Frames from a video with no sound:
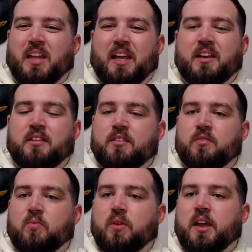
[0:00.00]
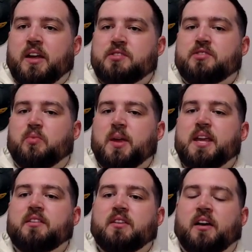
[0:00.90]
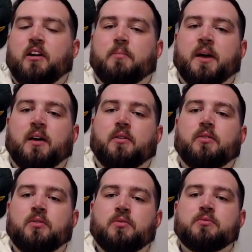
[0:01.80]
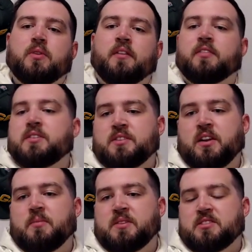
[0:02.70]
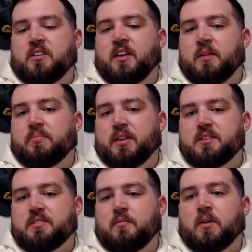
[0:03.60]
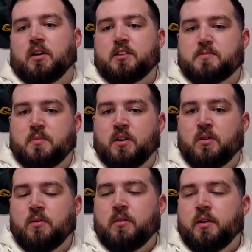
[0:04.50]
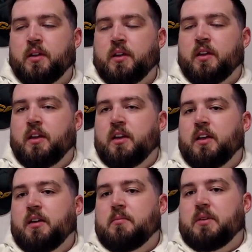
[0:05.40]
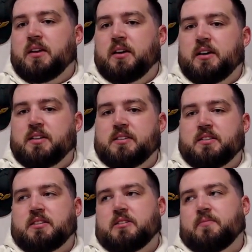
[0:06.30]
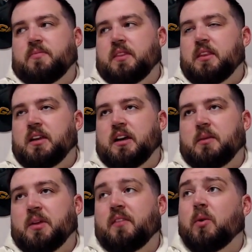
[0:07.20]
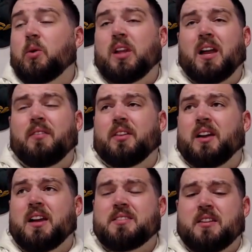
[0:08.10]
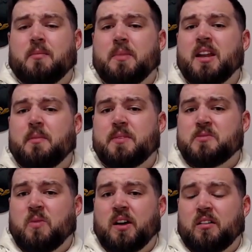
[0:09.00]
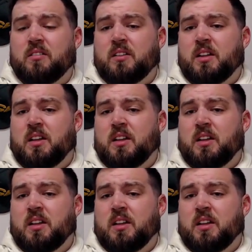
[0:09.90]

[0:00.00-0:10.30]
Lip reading: like another extra week to help out whoever is going to be starting in place of Marcus Bowe because you have a whole lot of other guys that are beat up as well.